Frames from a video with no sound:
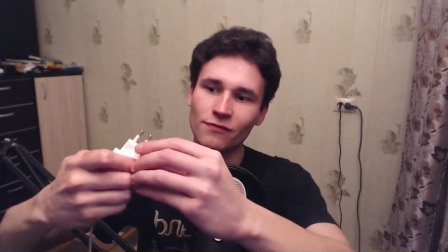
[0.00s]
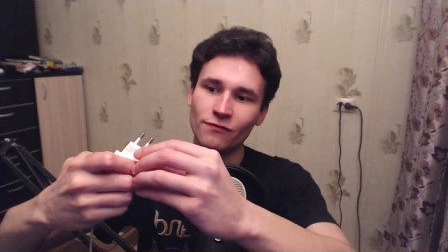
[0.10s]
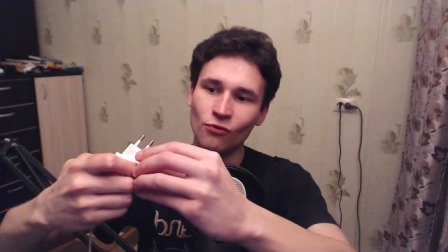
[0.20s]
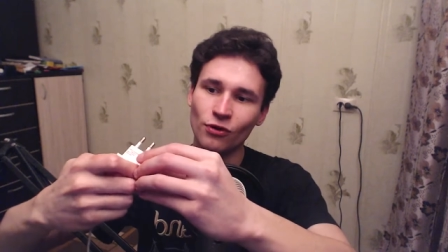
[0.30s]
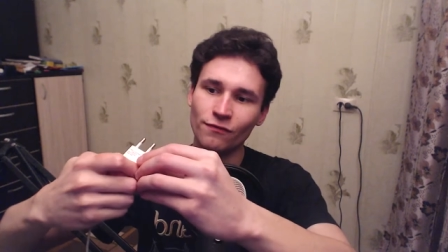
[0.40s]

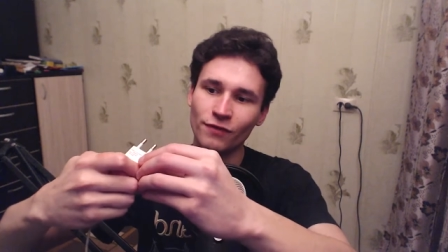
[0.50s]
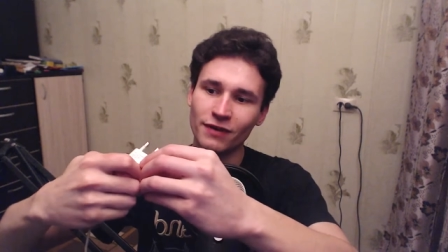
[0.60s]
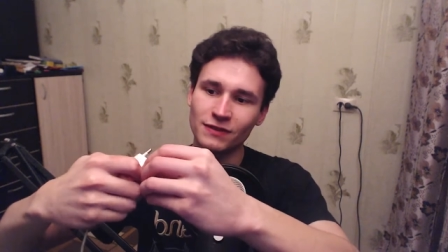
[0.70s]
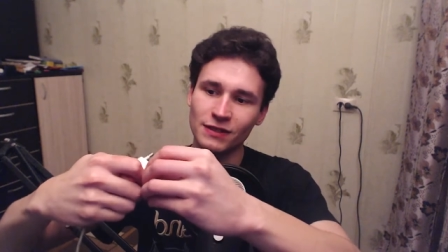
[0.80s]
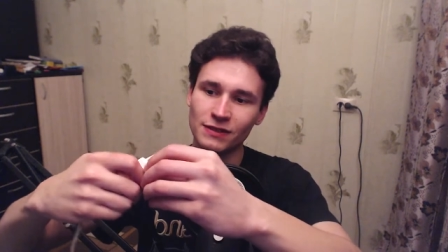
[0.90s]
four,
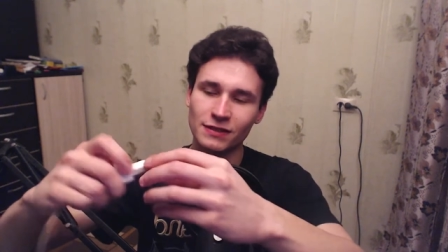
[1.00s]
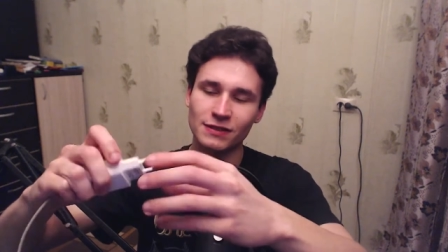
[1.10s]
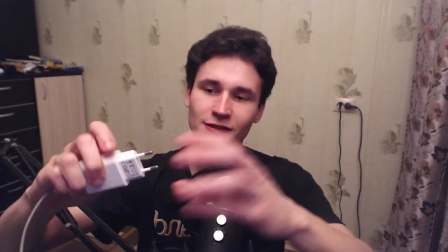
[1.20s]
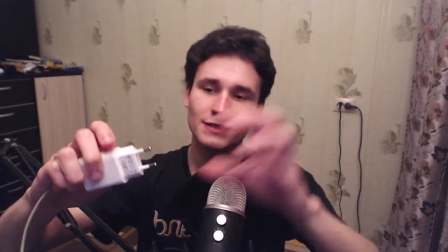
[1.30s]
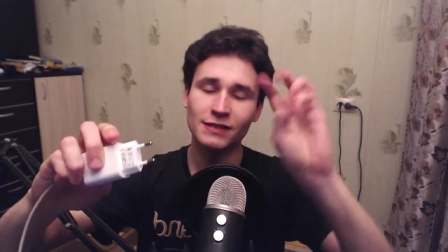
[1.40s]
five, six,
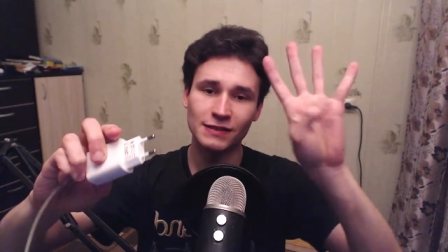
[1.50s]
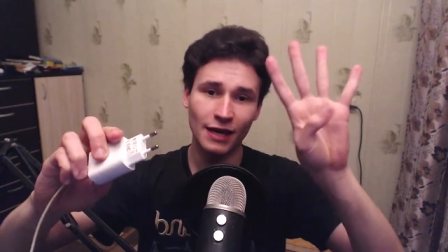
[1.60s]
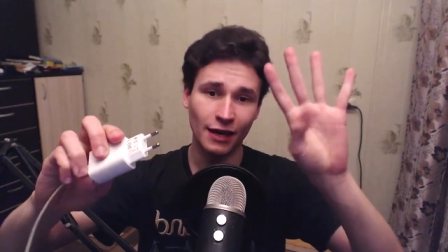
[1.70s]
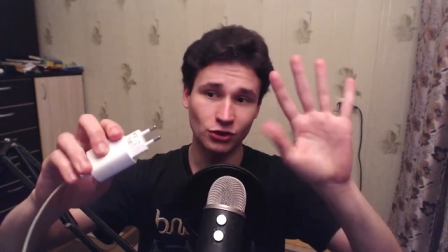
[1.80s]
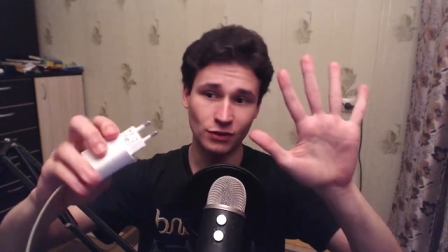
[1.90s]
six
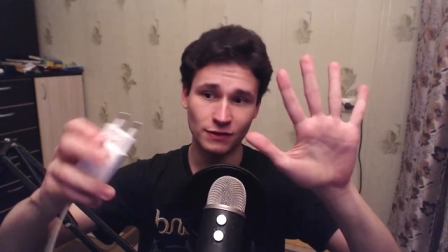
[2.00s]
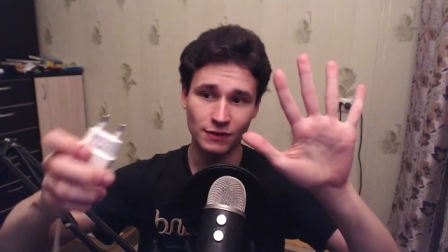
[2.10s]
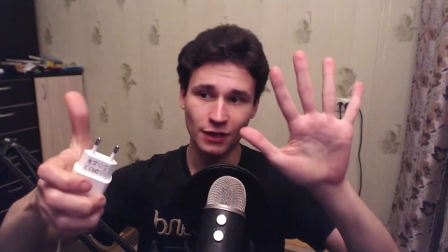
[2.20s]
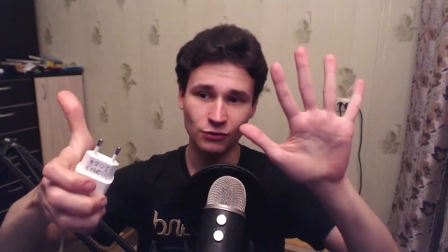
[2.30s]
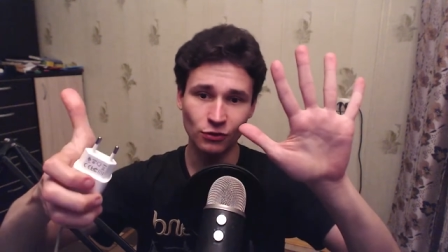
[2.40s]
edges,
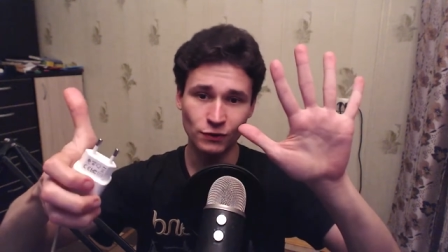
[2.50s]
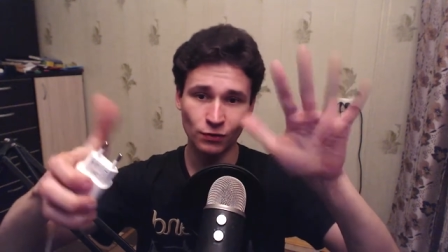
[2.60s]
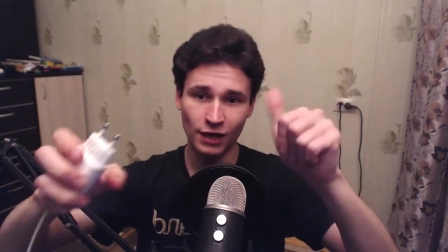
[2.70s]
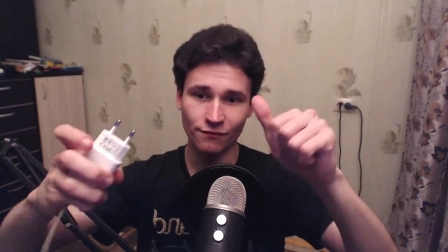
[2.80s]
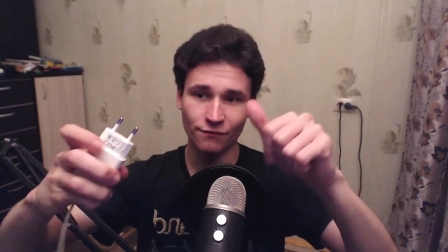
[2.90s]
and also
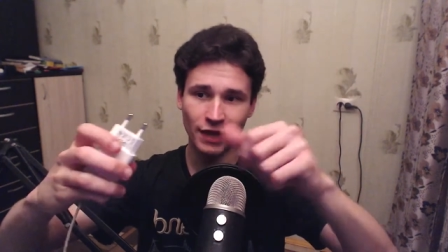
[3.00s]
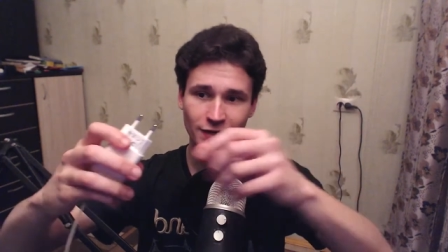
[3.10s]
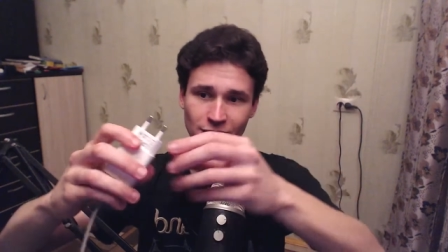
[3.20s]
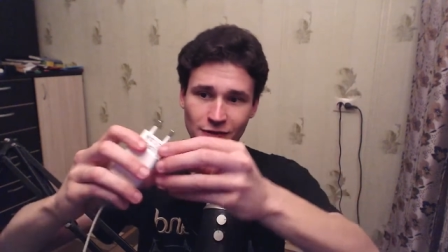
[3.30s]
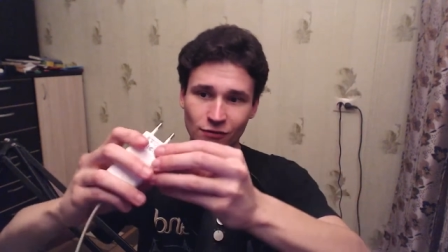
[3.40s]
we have
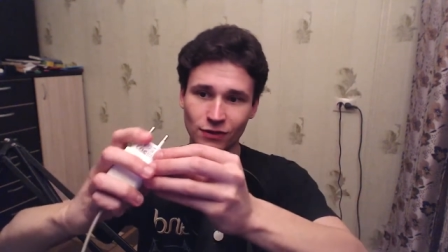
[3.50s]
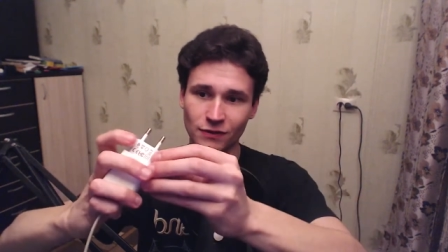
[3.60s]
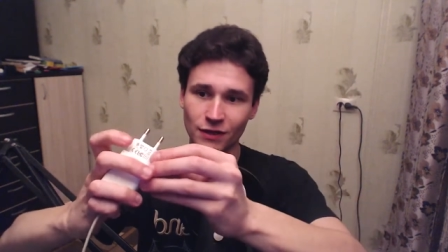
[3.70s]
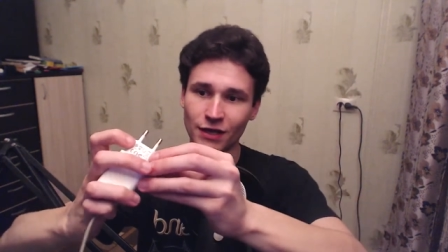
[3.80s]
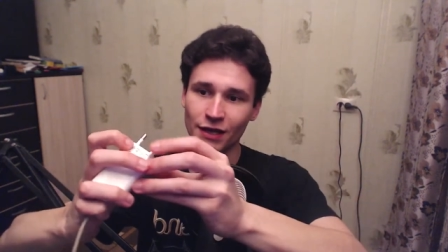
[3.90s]
faces of
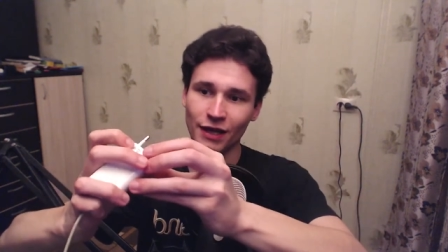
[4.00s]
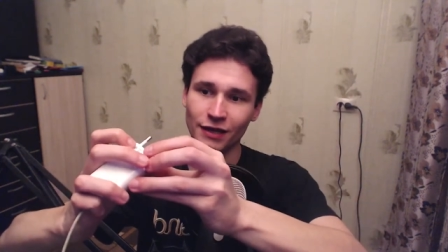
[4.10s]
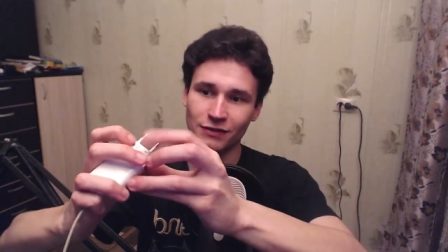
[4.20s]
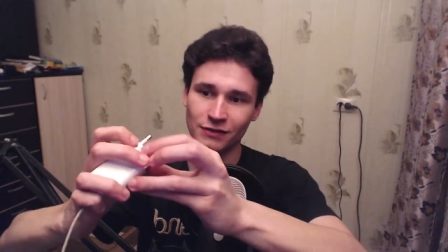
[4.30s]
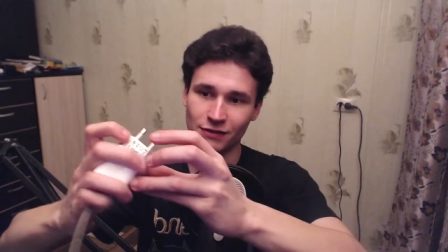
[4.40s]
it,
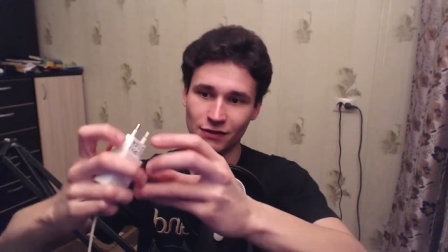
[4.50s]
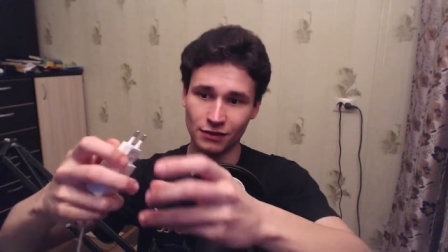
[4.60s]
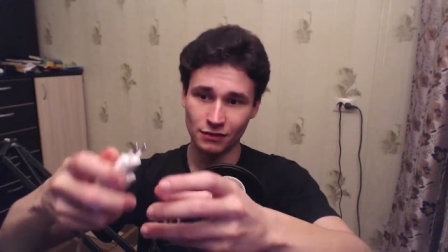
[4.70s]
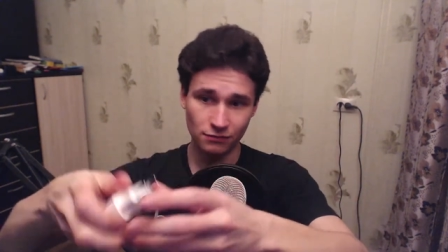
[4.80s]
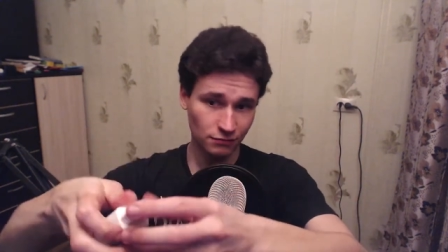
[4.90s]
and
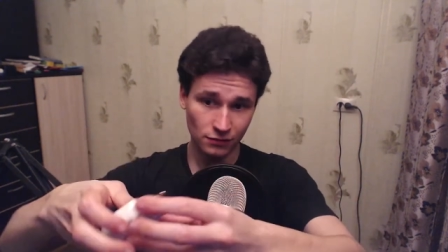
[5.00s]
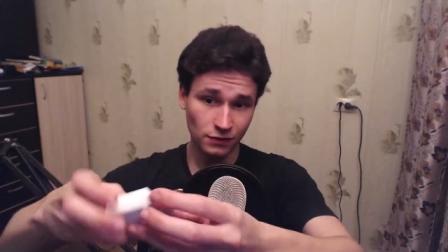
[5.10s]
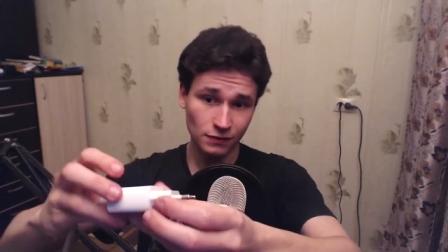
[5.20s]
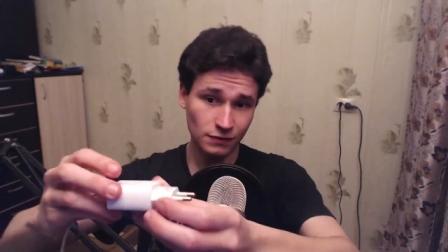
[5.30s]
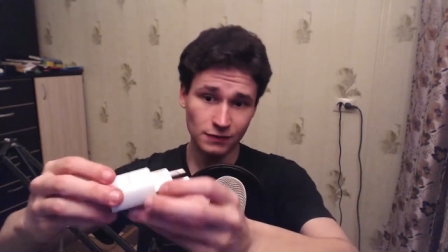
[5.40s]
uh,
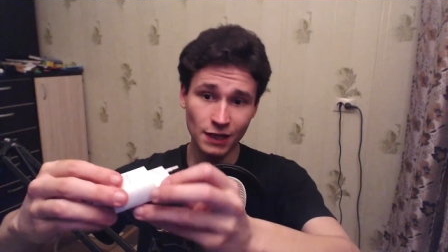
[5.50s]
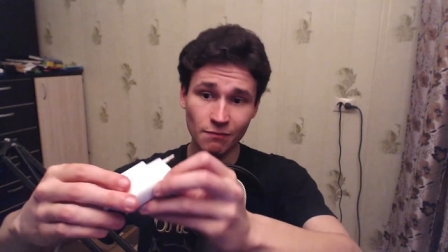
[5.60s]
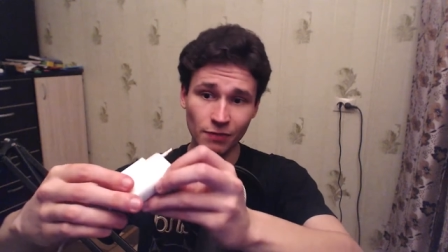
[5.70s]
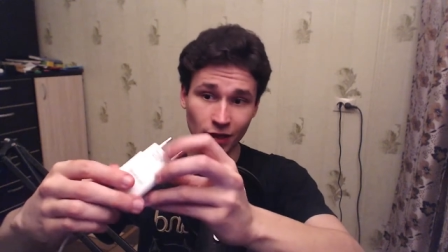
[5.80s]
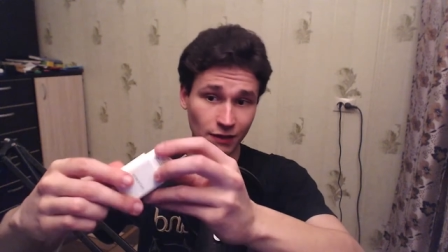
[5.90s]
it is
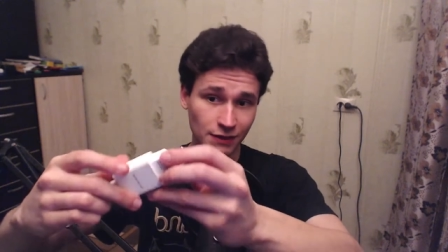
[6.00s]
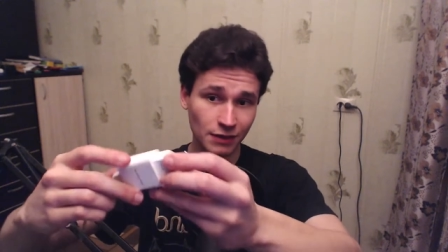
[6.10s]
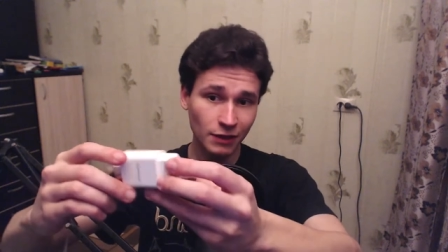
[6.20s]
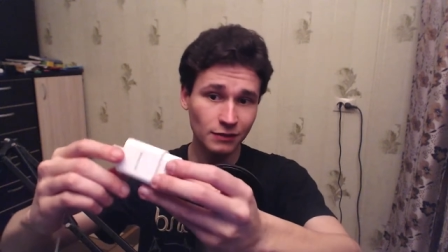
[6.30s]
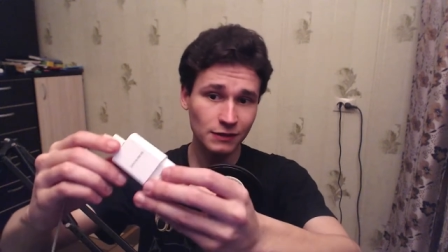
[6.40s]
simply,
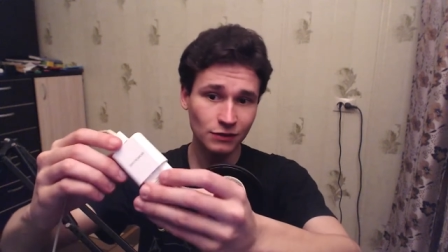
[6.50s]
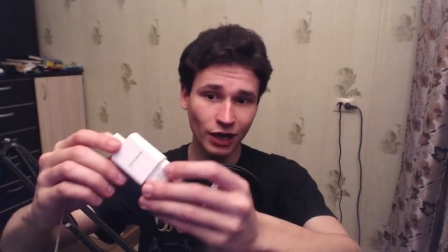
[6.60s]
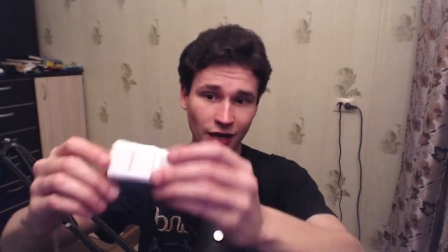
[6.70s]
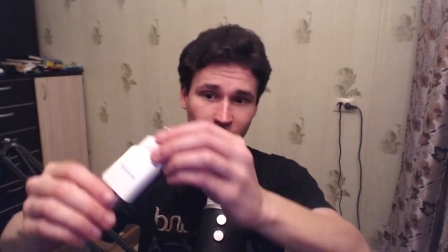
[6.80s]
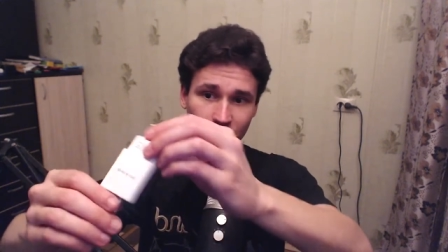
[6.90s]
simply
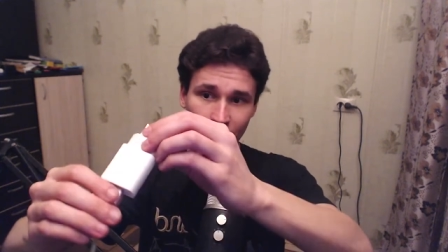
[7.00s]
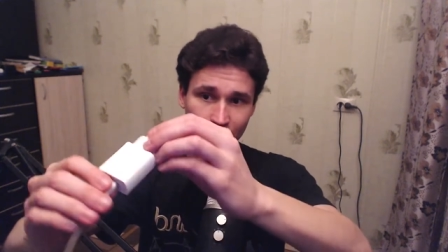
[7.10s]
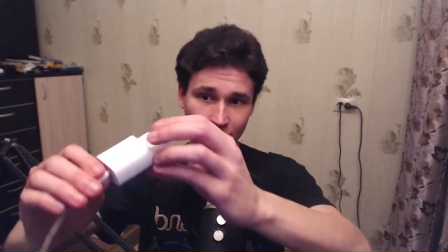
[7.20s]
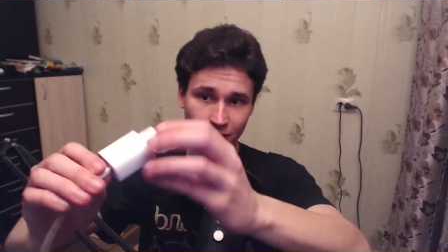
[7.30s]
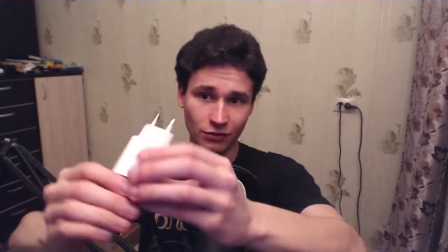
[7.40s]
described,
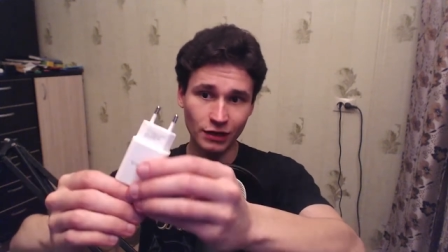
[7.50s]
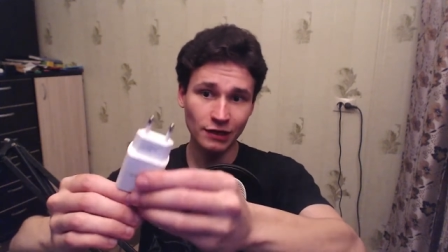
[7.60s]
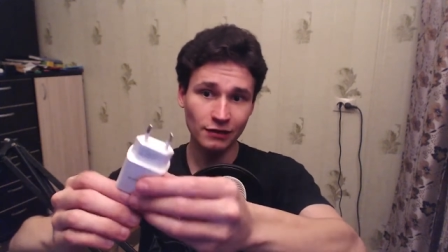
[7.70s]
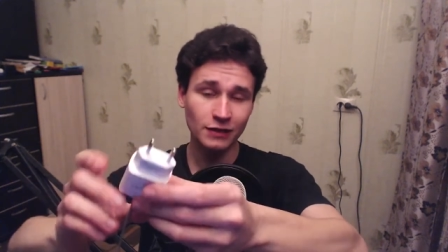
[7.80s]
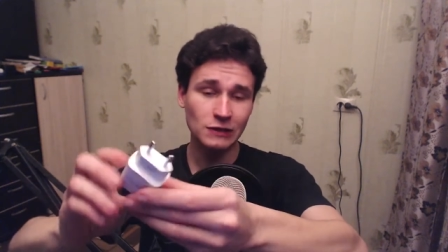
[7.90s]
and really
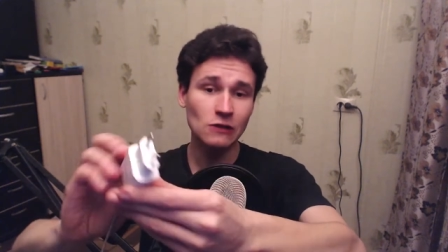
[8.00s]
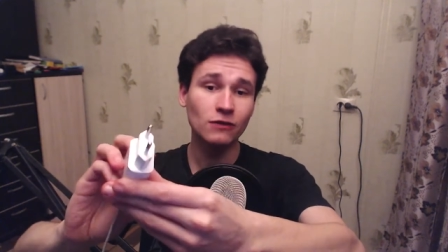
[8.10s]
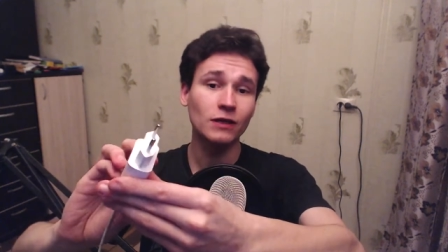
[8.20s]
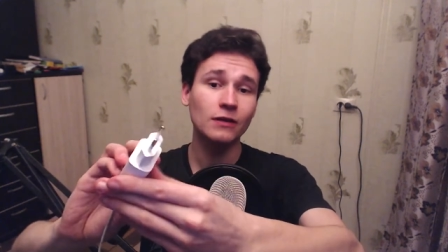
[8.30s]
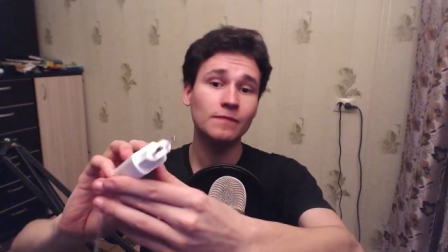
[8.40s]
nice looking.